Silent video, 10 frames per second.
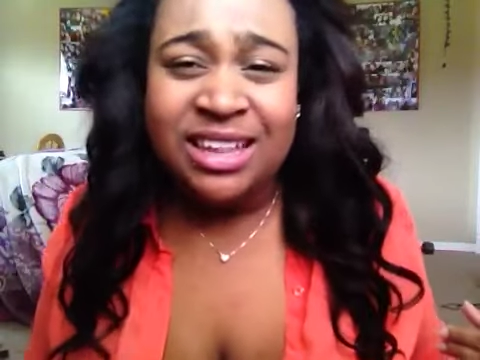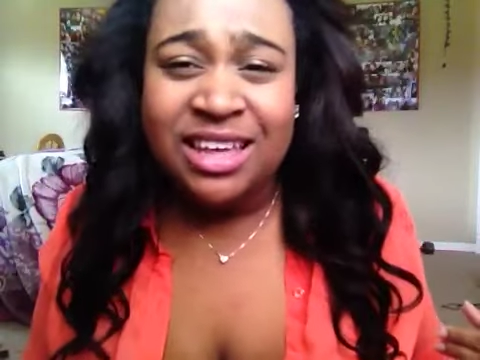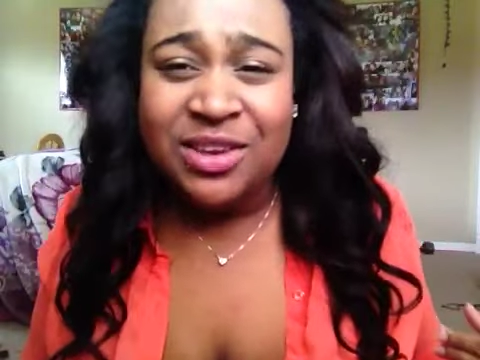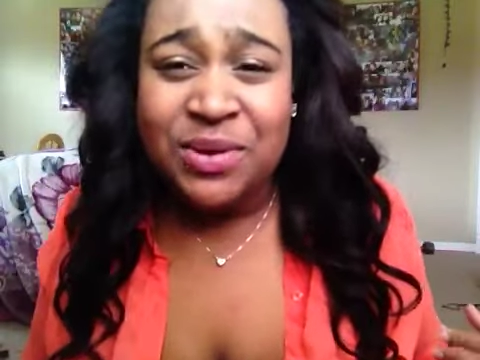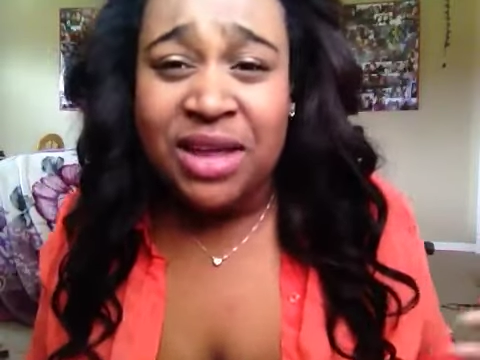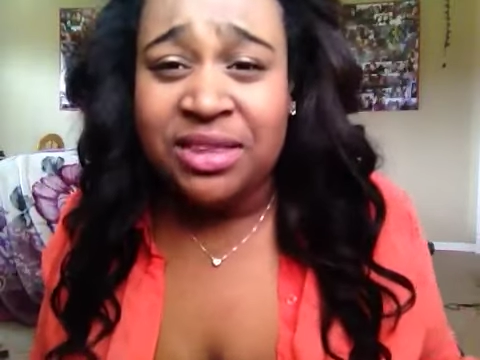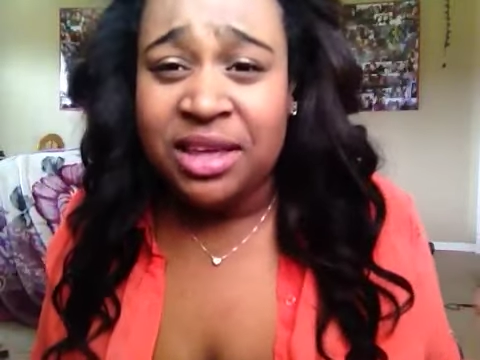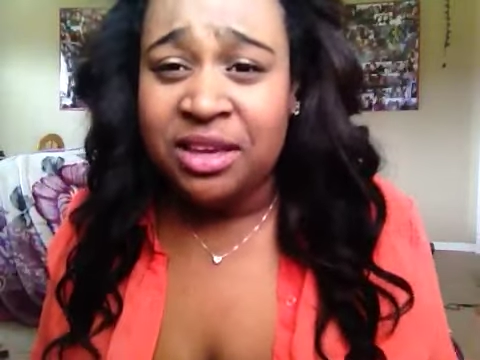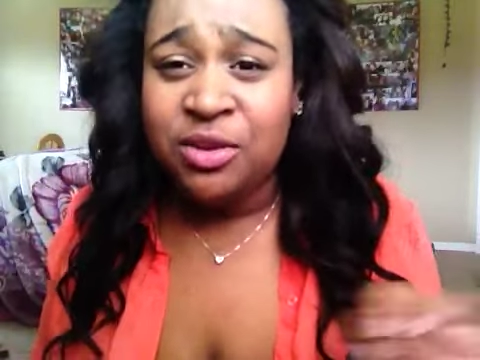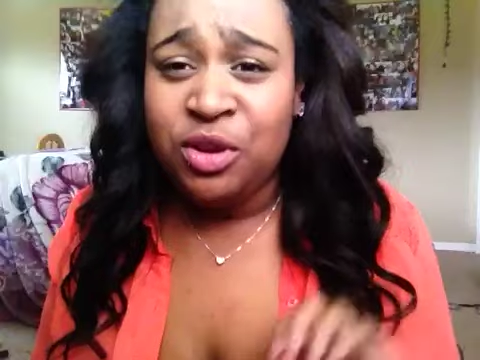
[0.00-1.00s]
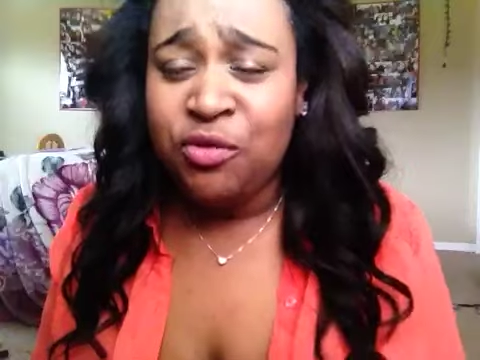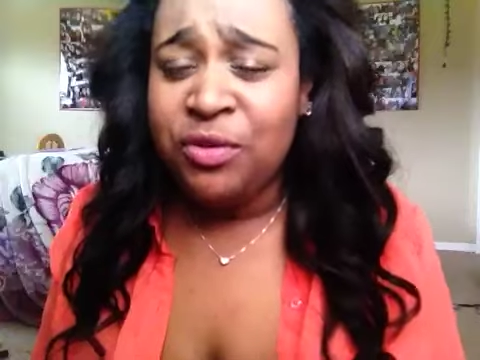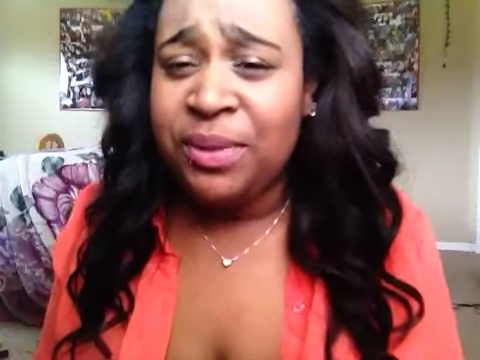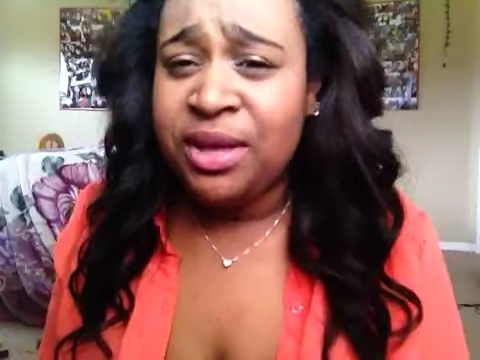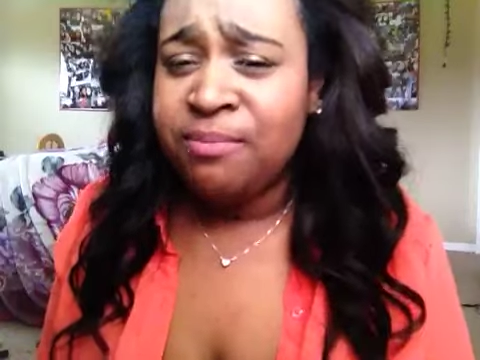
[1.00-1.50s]
Like, you have to, like, in your
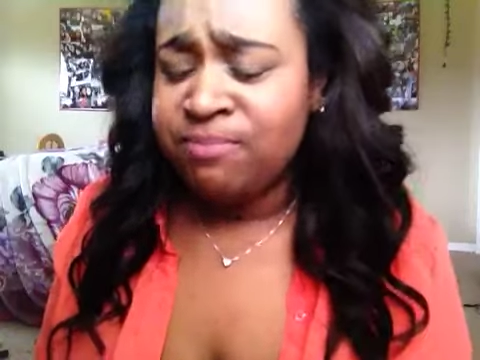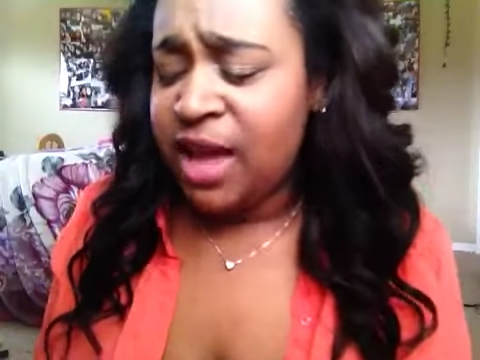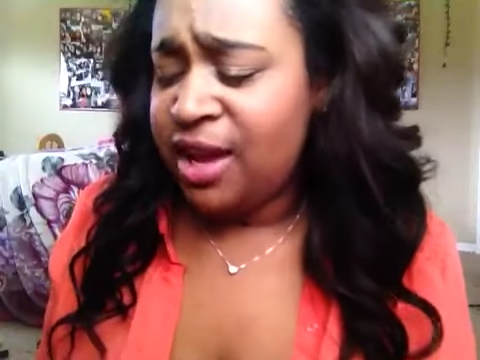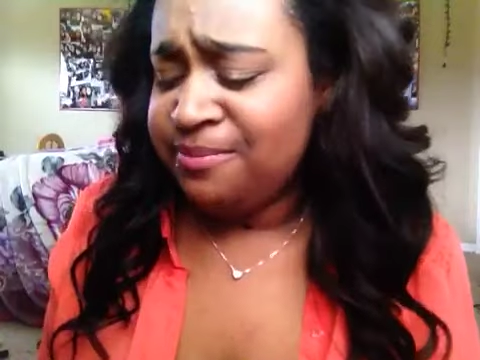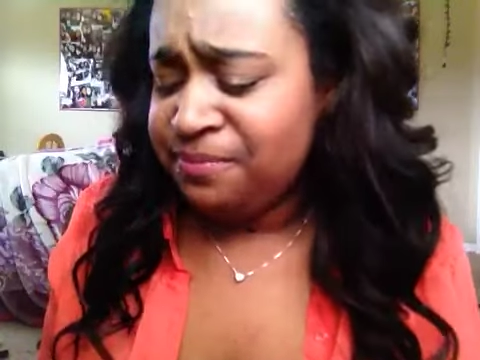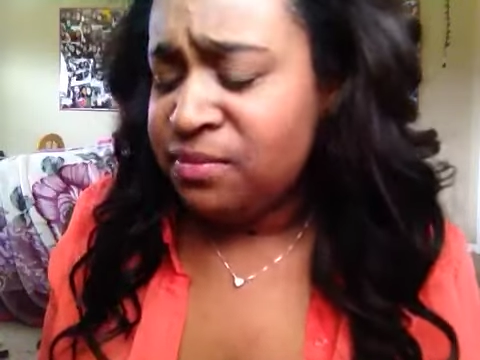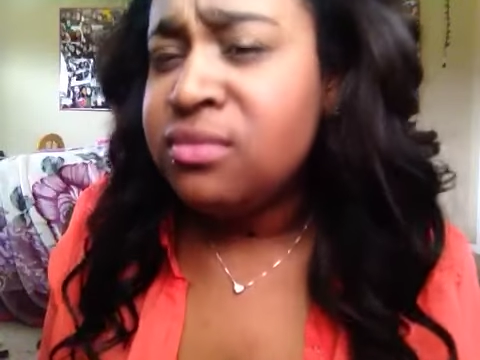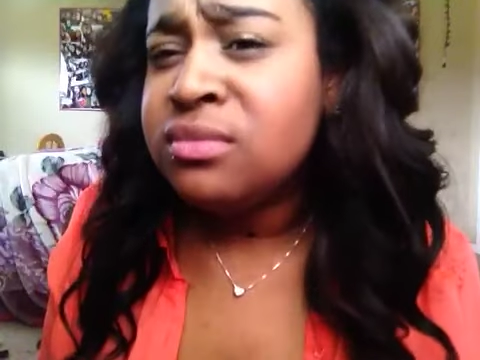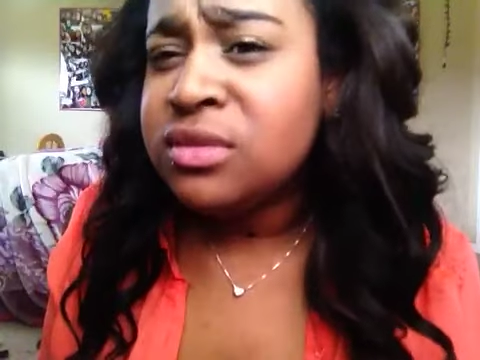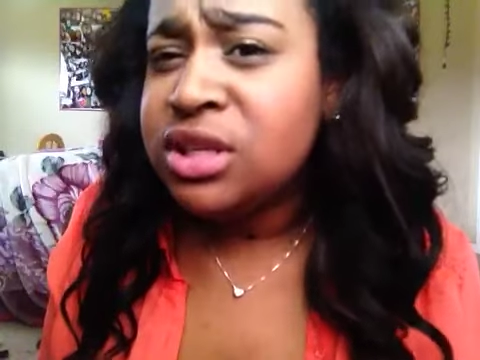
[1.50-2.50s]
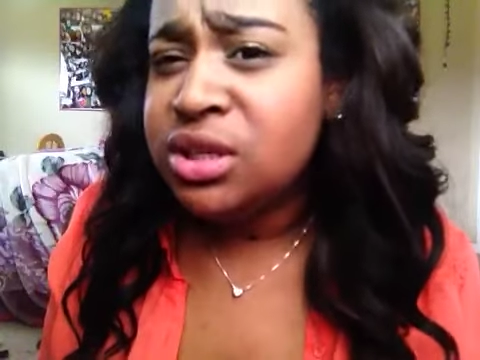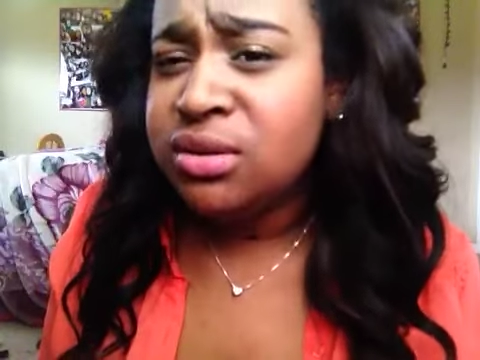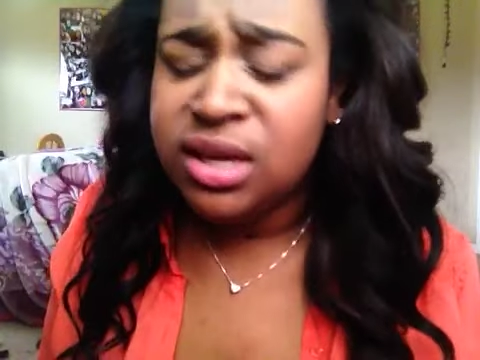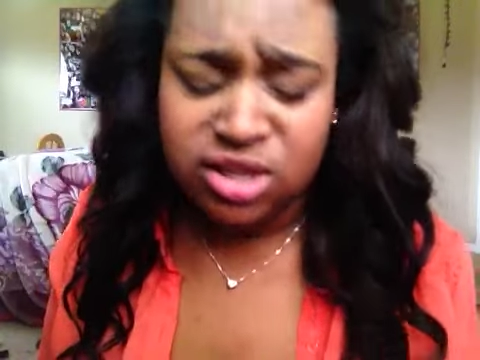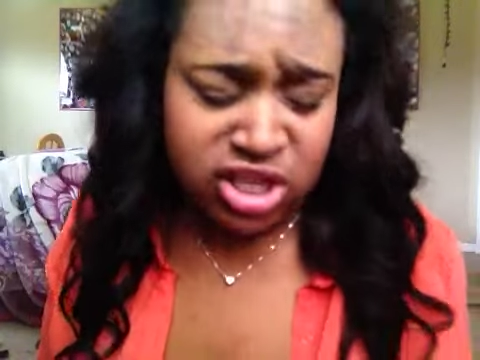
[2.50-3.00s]
friend, I'm like, hey, can
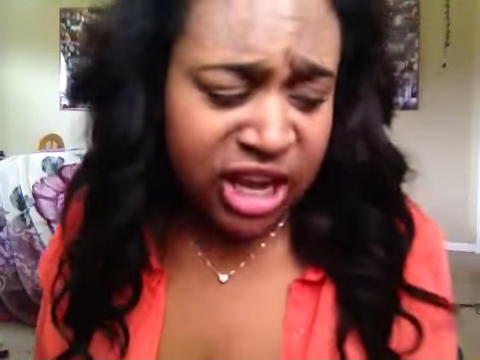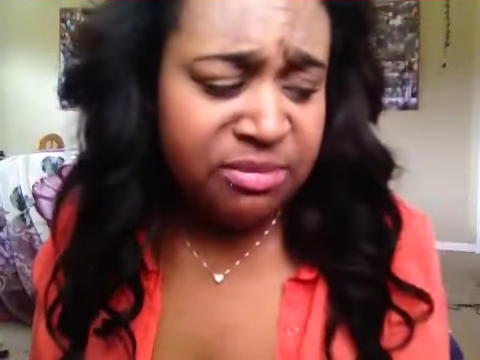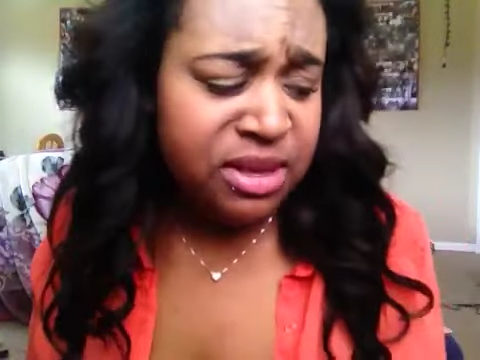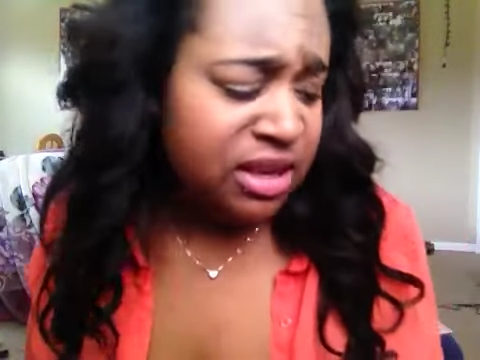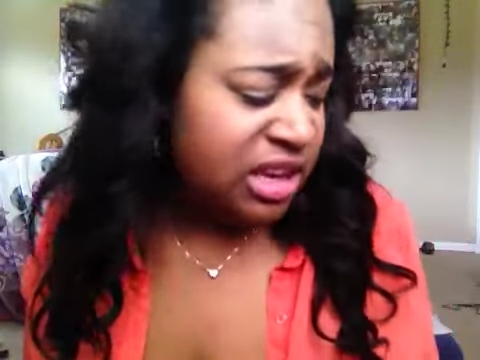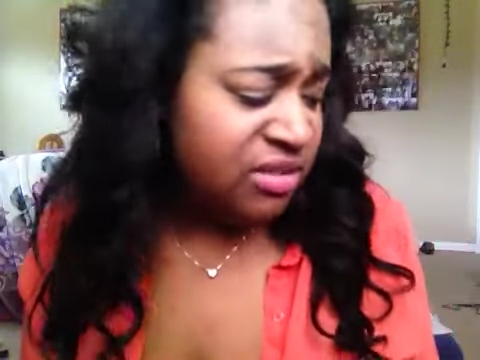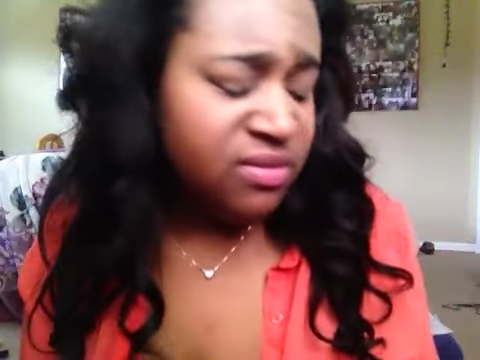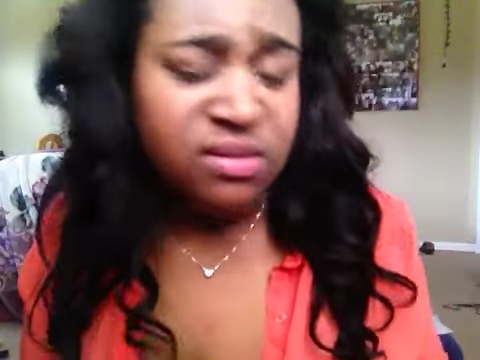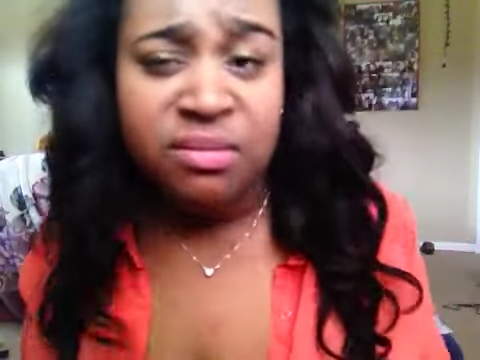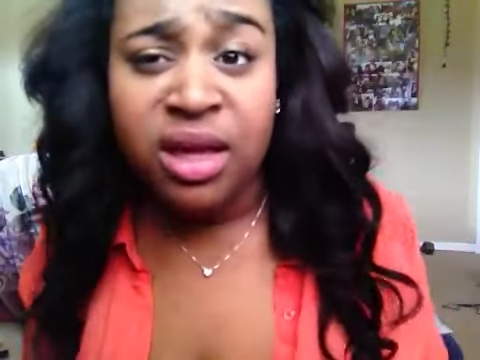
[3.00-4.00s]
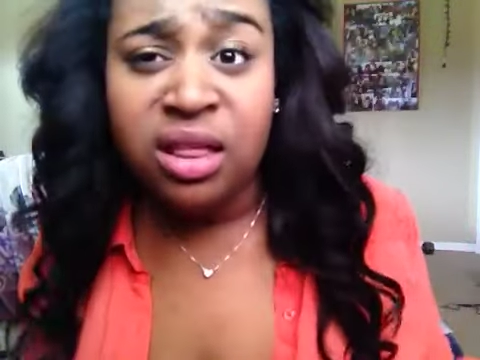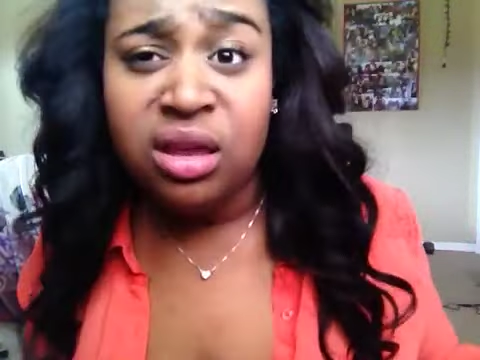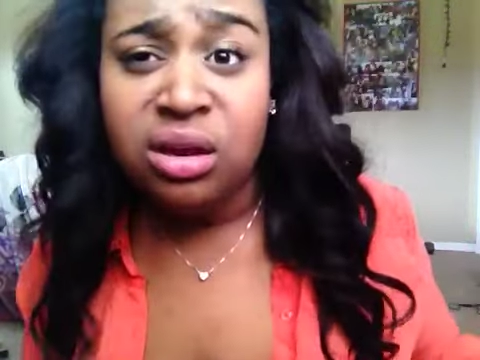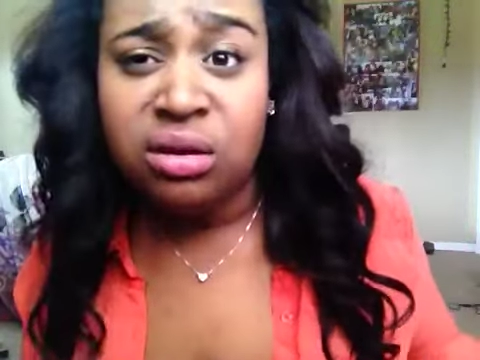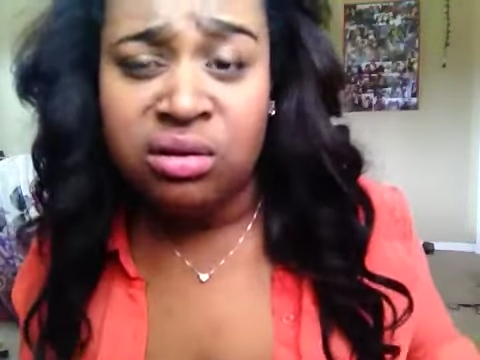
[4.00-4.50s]
you, like, check me if my,
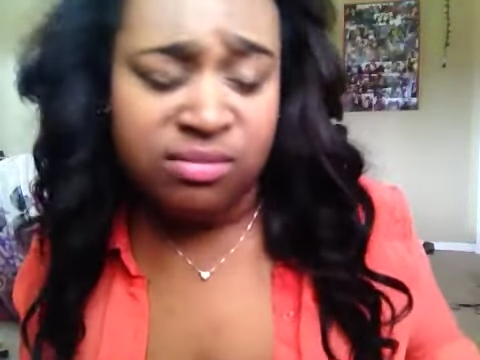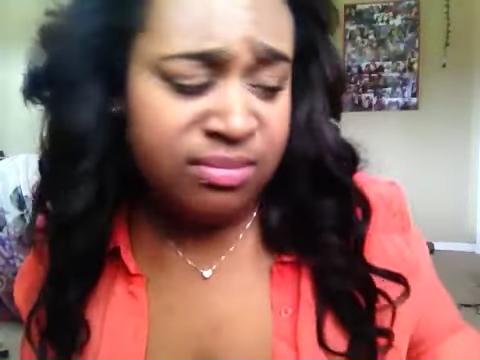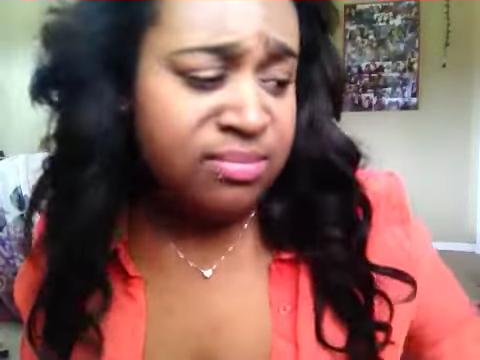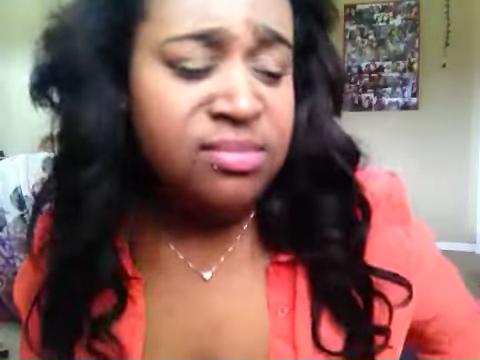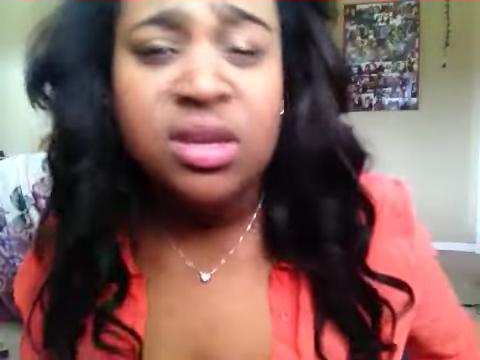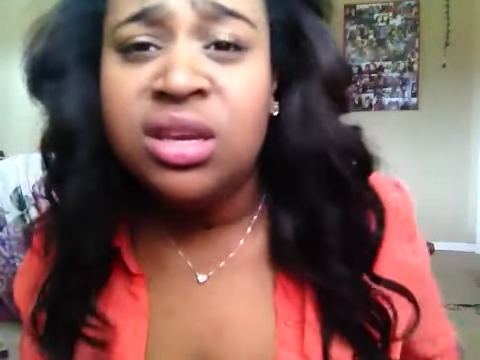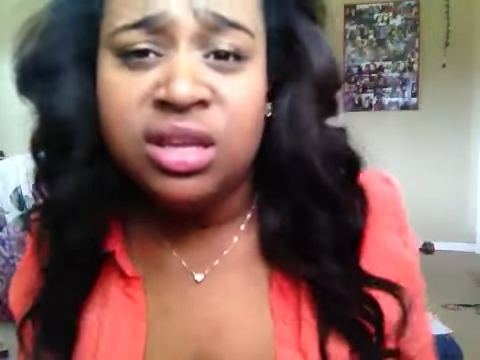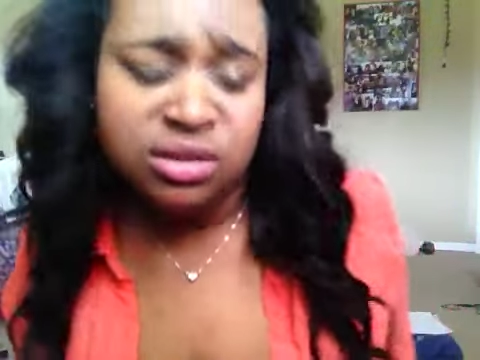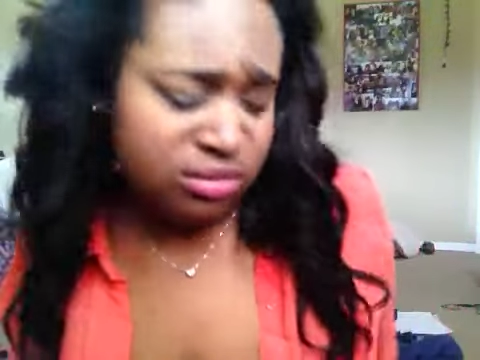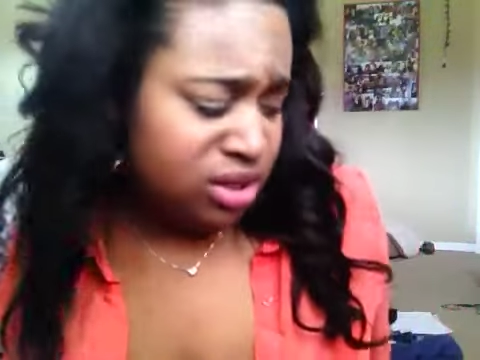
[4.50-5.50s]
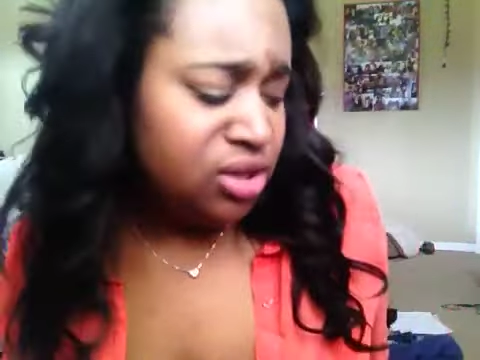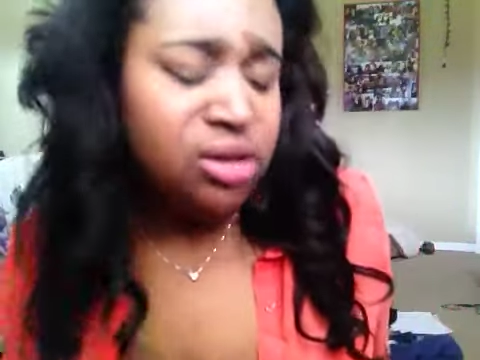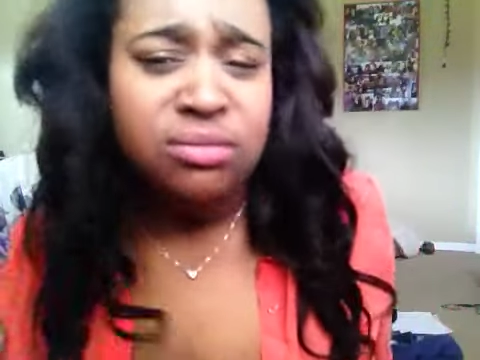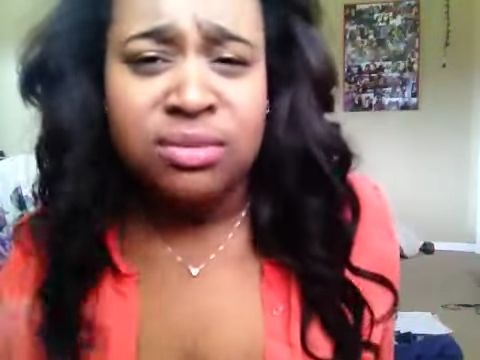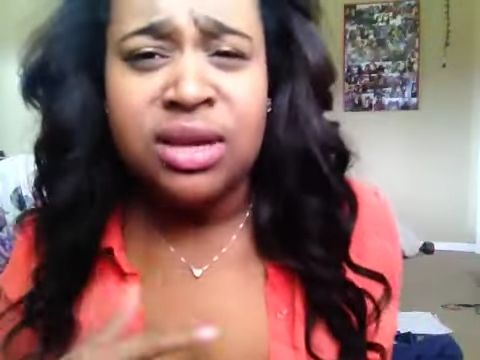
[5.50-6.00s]
you know, can you?